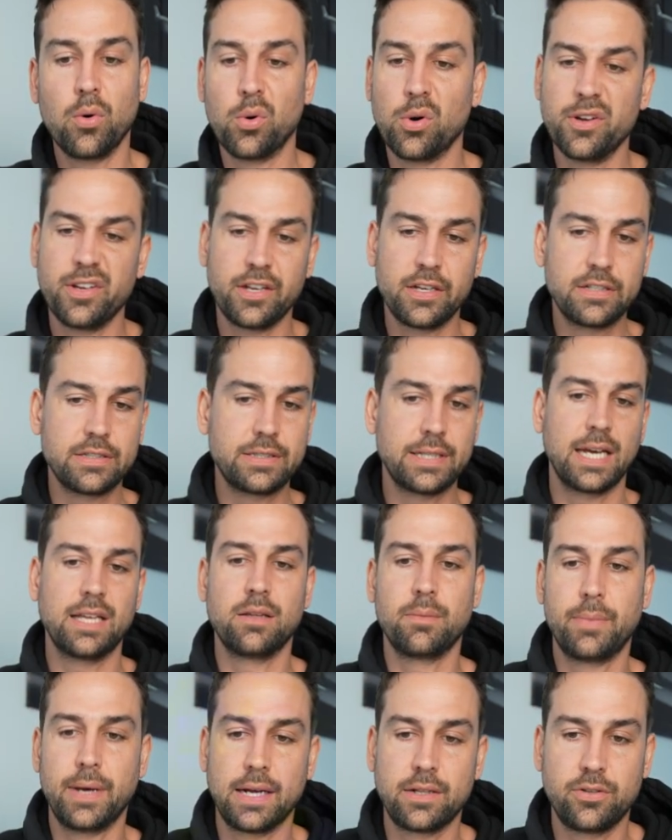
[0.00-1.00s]
or you can just take
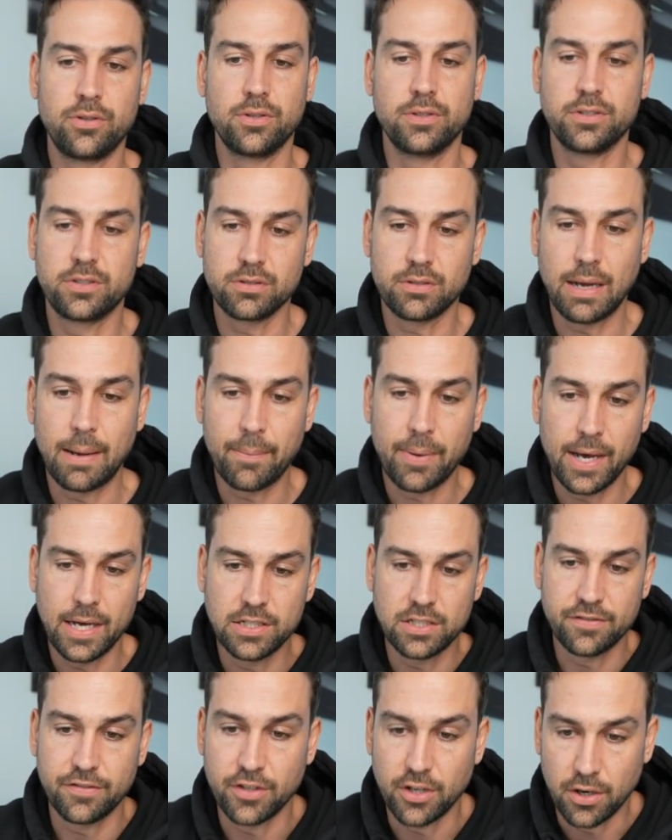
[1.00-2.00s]
them back to your Instagram
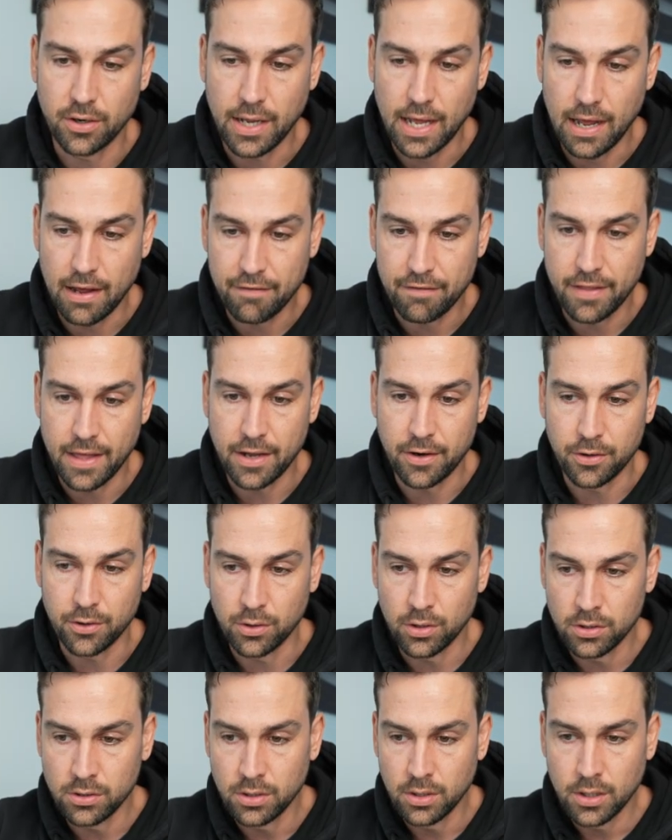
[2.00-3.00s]
page if you don't have that at
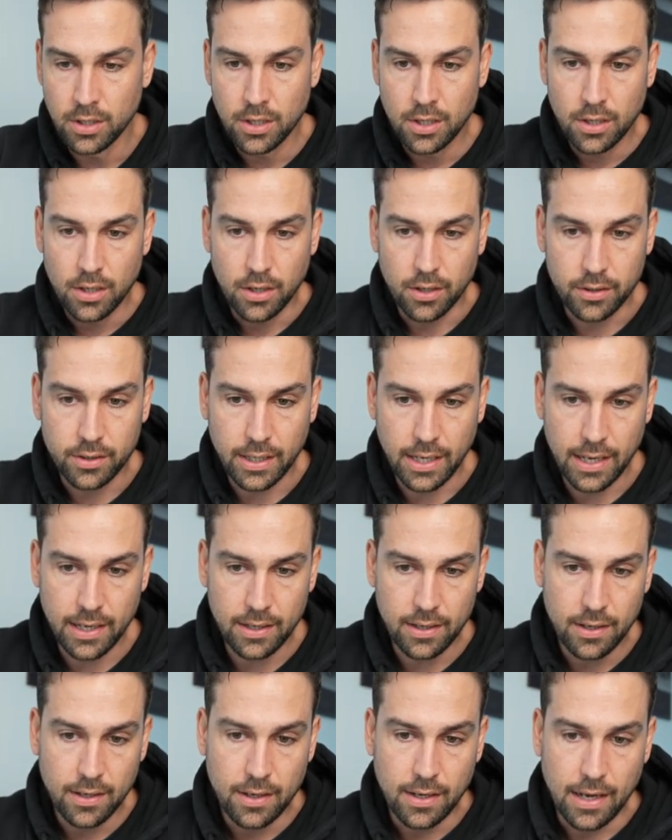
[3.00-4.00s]
all, okay?